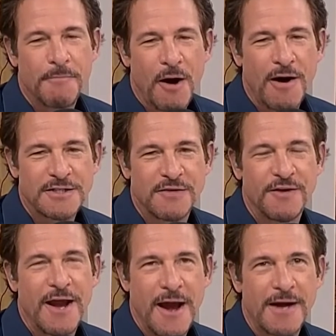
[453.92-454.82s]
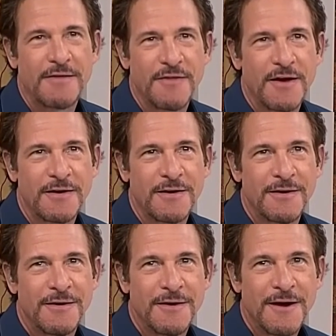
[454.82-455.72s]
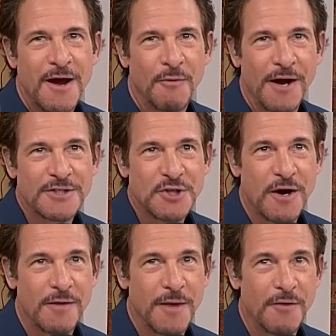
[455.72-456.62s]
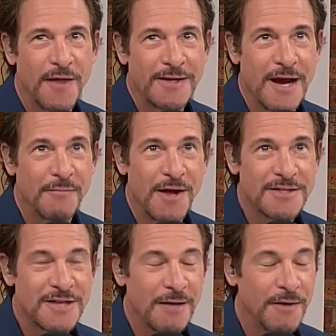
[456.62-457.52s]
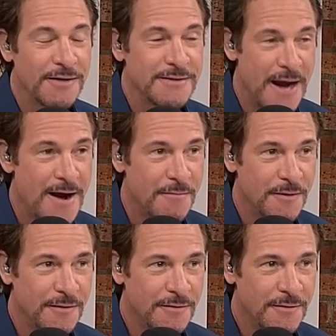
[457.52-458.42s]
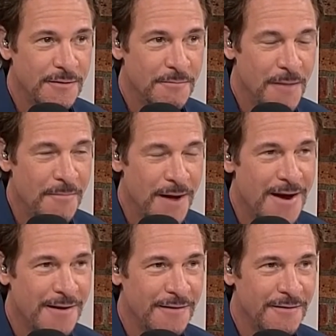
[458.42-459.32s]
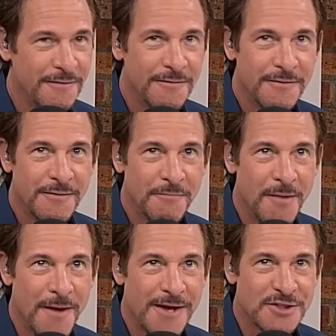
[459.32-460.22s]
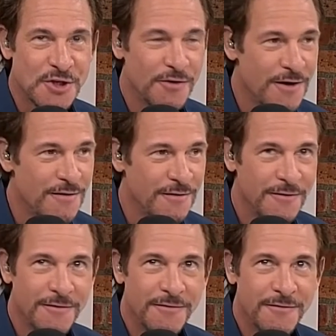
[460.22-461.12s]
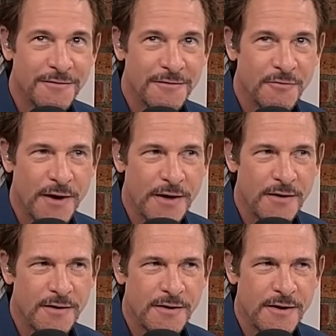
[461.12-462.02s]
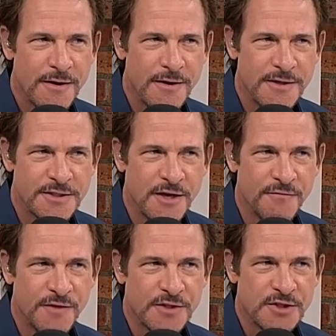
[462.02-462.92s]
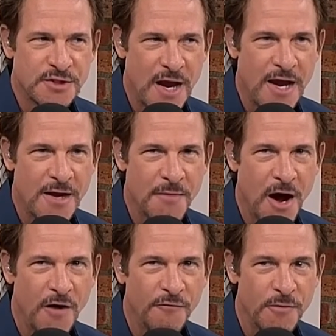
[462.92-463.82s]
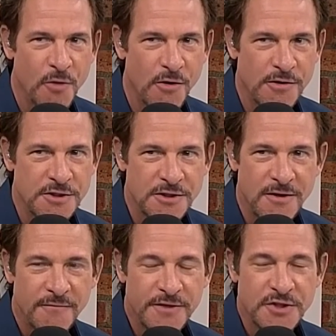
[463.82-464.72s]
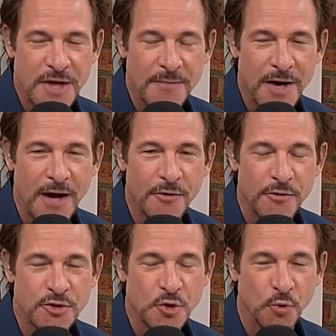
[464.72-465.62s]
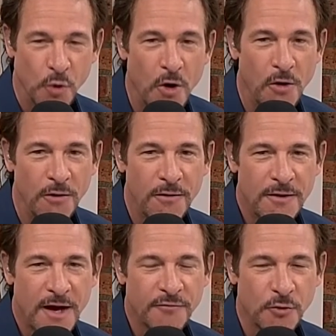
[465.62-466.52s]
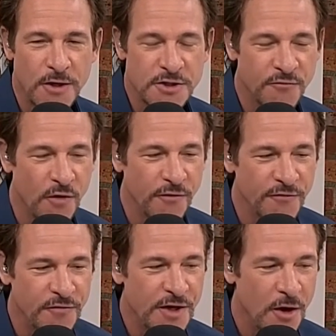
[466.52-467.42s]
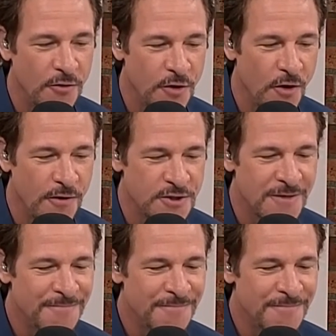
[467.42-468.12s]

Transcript: positive in anything. And when I saw him enter that game last night, I'm like, damn, my man is still here. Wait, is it the same Alfred Morris, the same guy who used to roll after rushing for over 1,500 yards